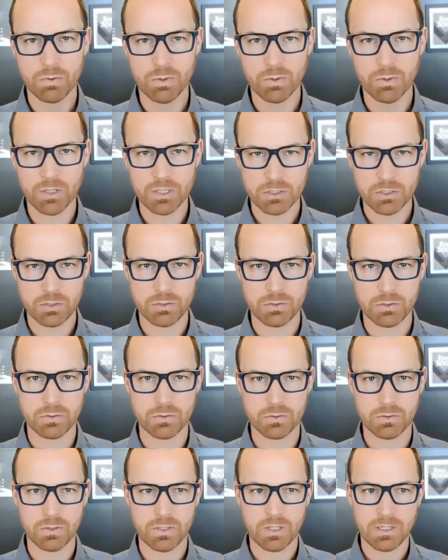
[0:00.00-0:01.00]
We want
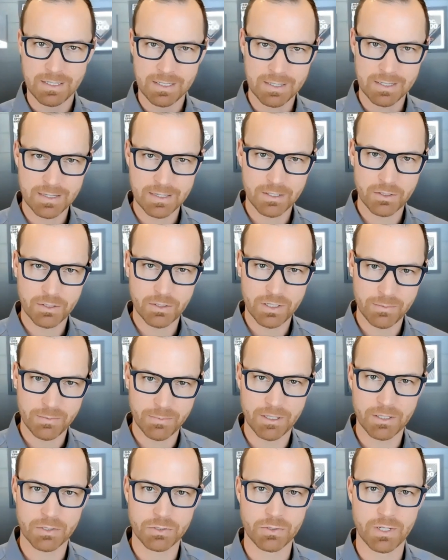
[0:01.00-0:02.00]
to get their
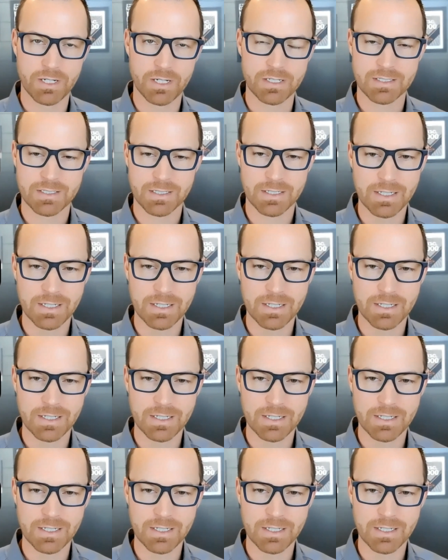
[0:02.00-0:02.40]
email address,